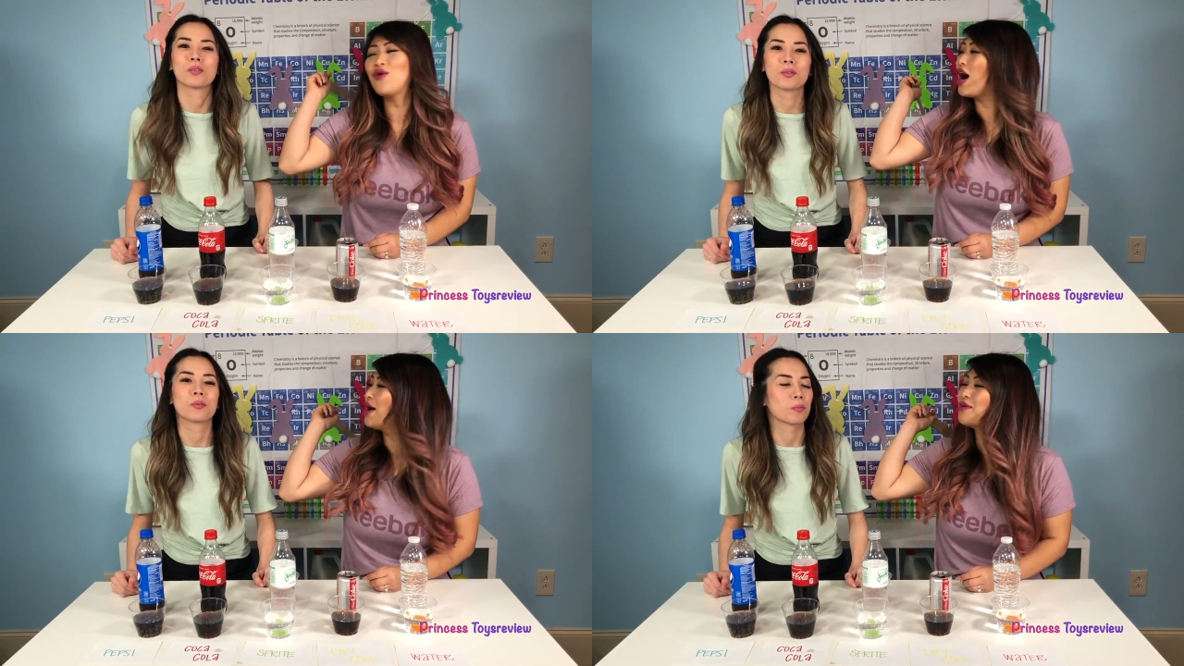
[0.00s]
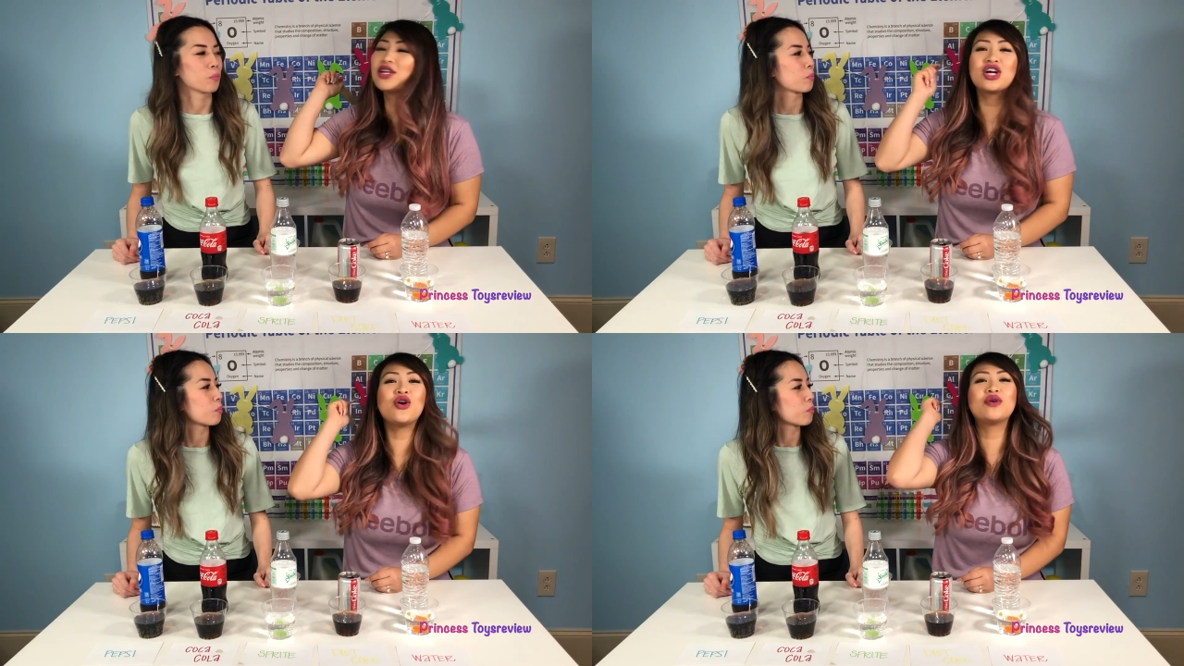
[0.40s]
Speaker 1: Well, I'm
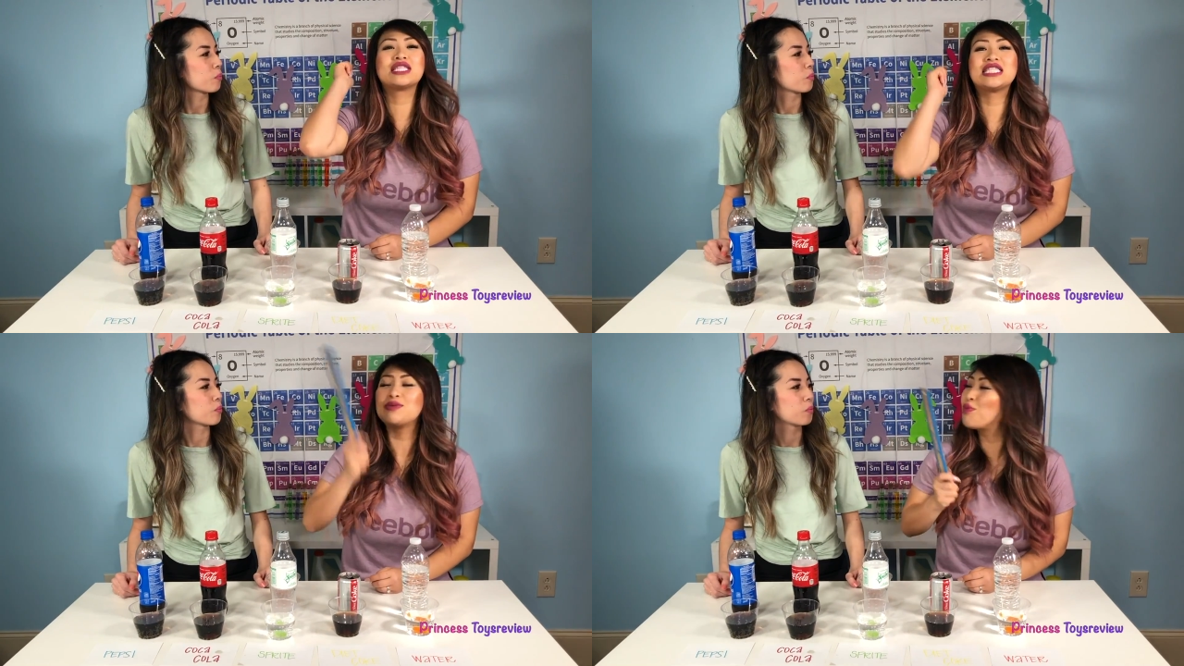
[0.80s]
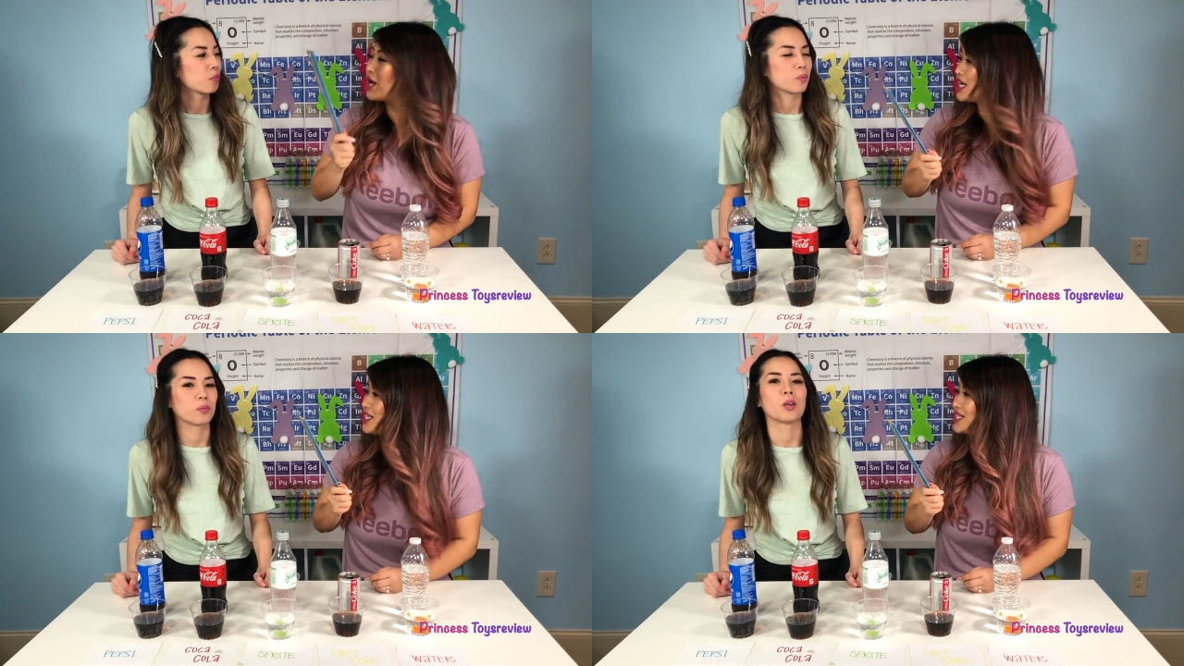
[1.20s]
gonna go with
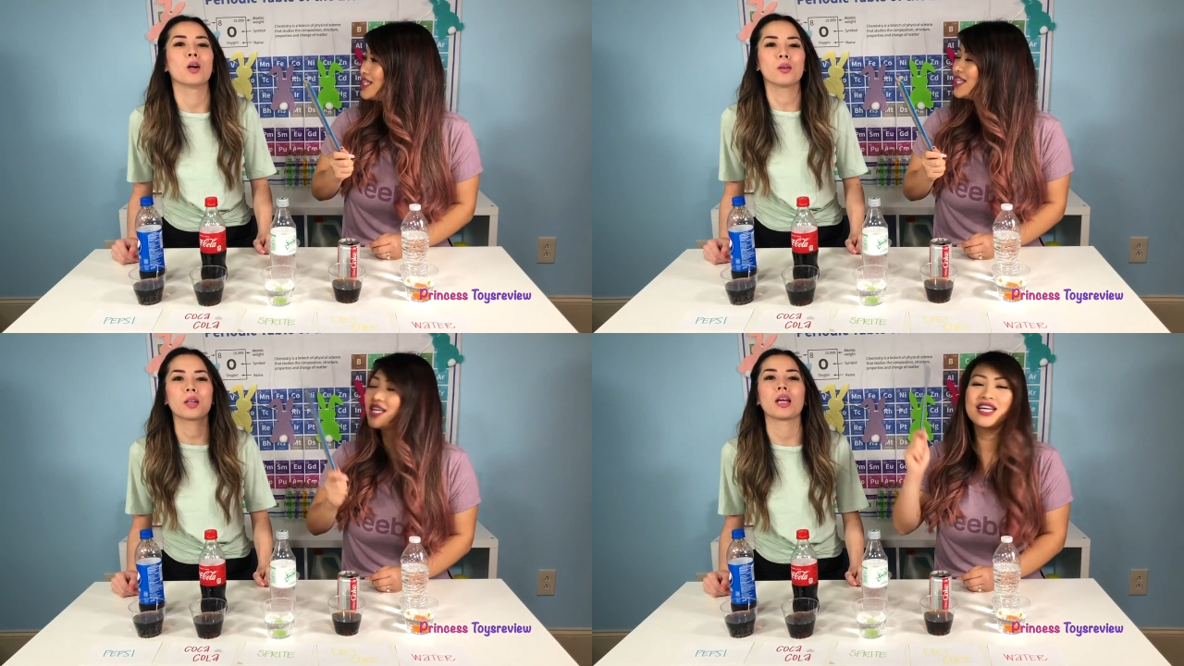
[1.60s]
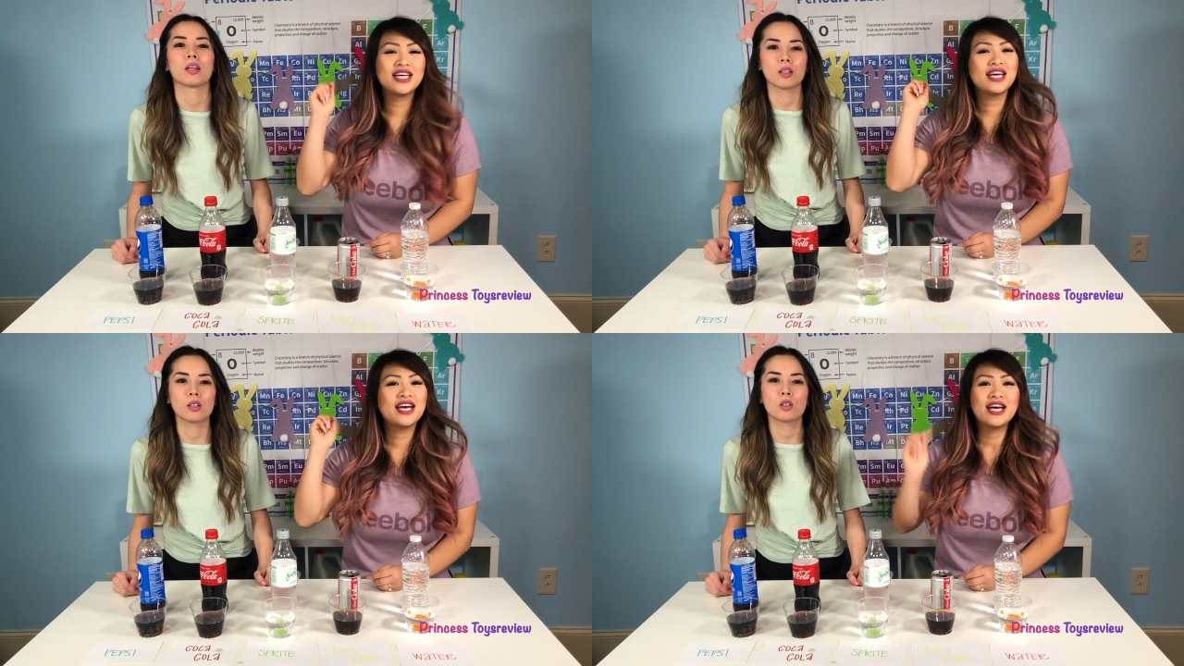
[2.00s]
Sprite.
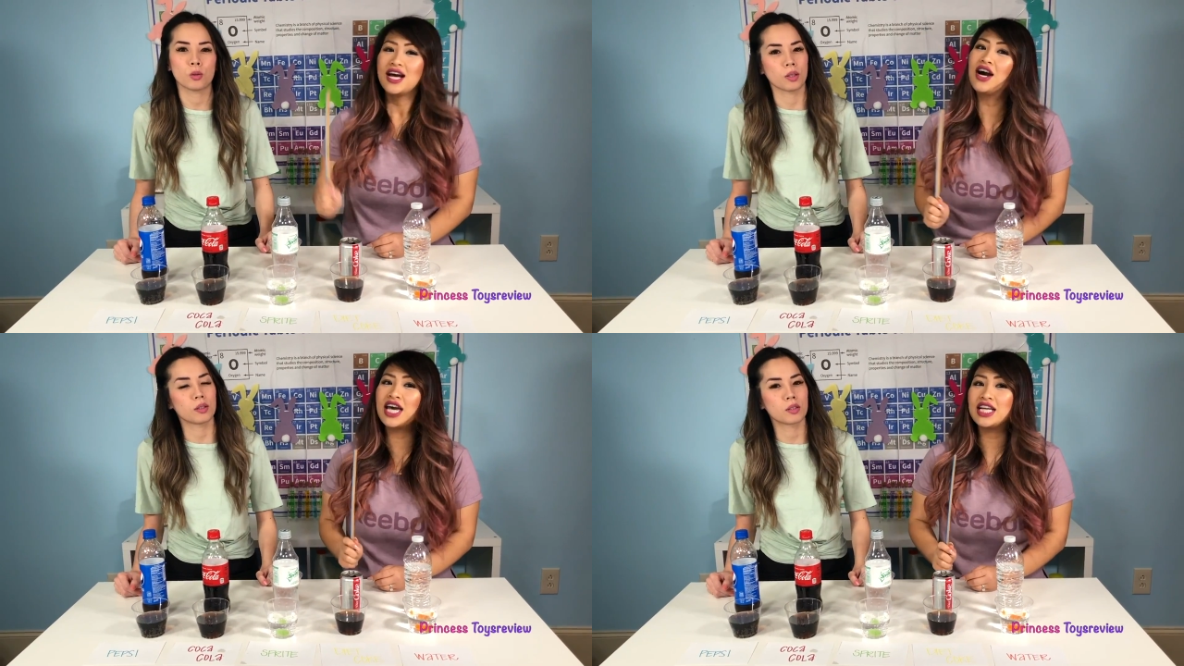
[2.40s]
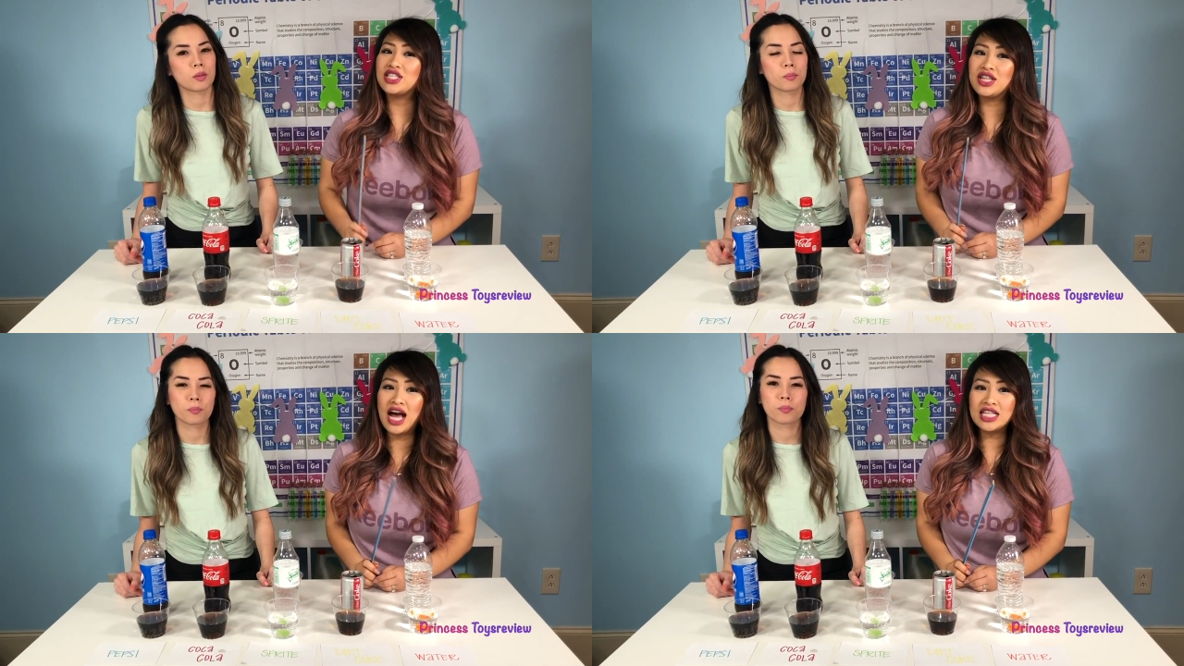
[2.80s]
Okay, good choice. Okay,
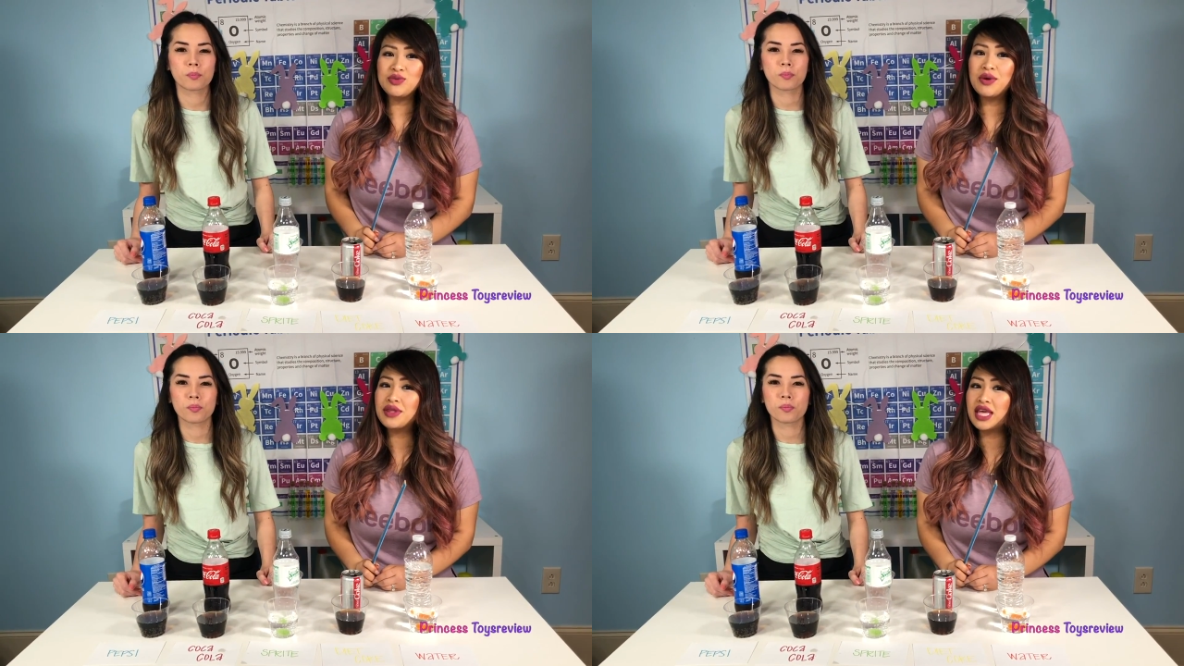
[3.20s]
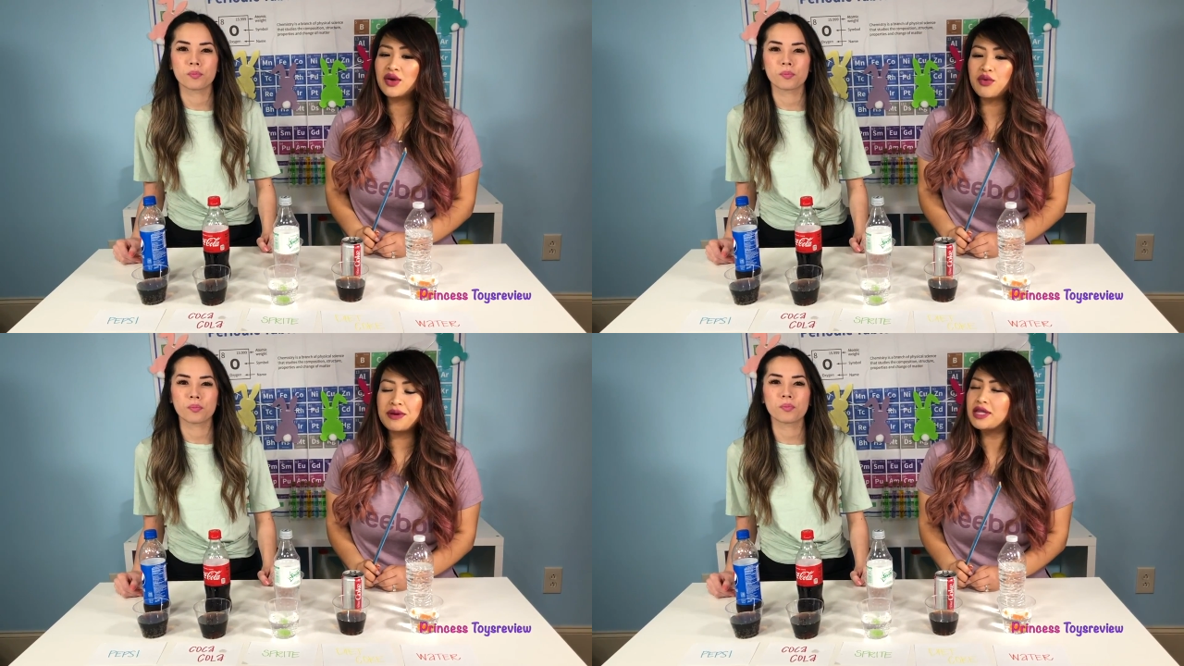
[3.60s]
so that's what we
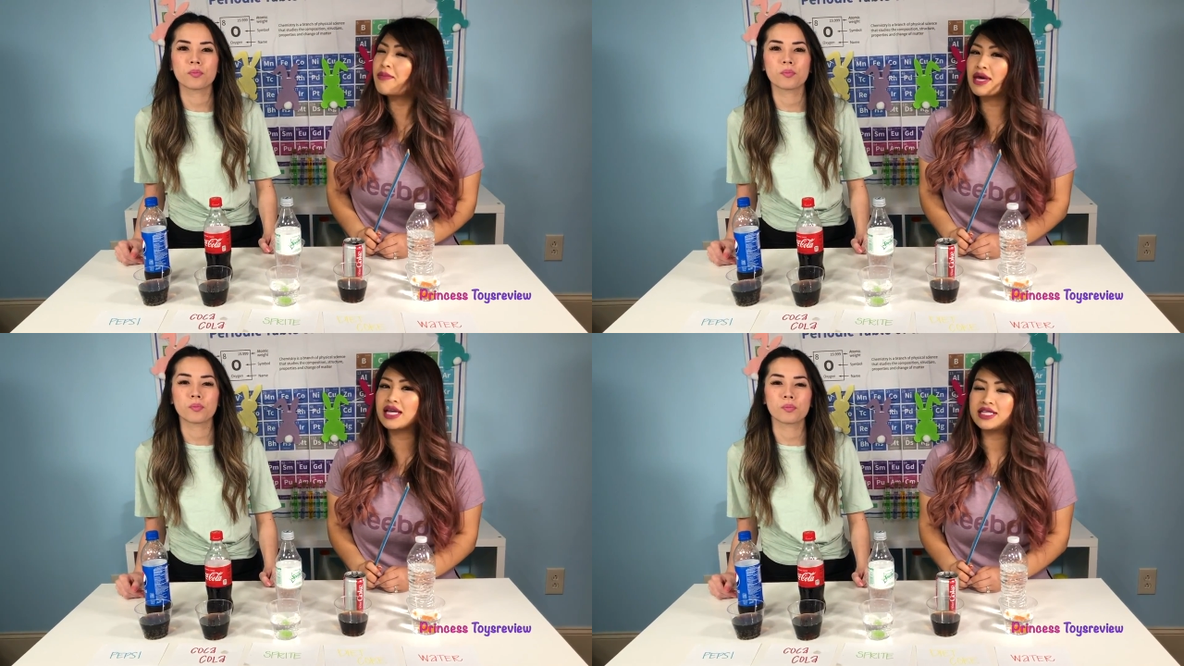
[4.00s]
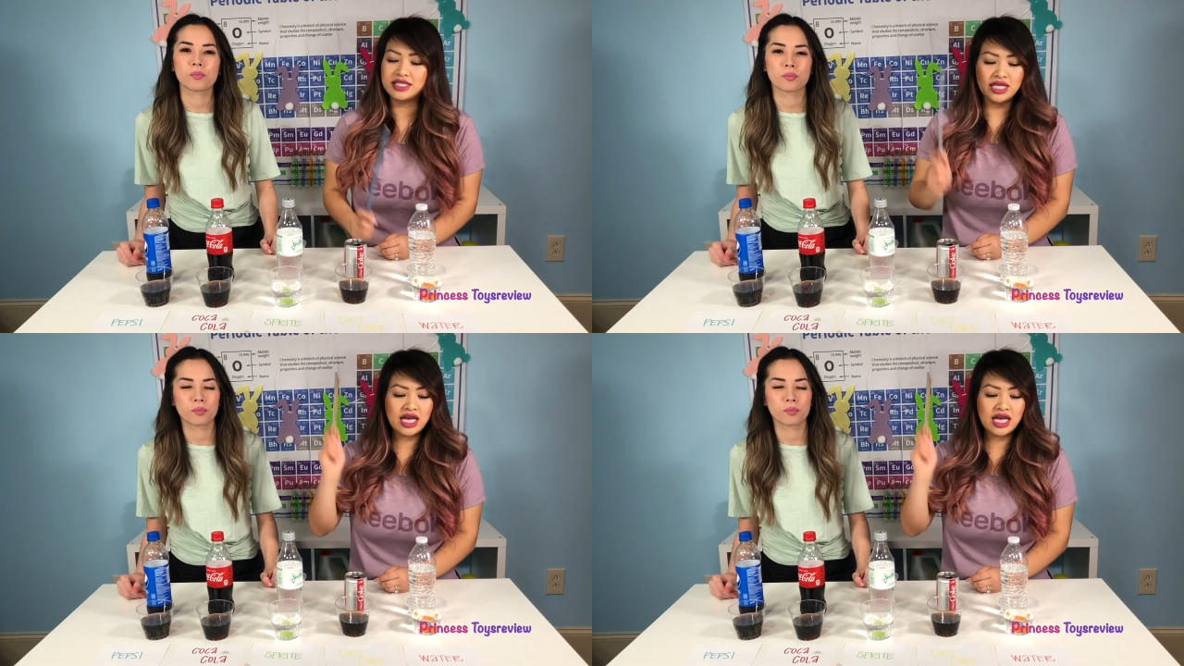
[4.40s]
think will be the biggest.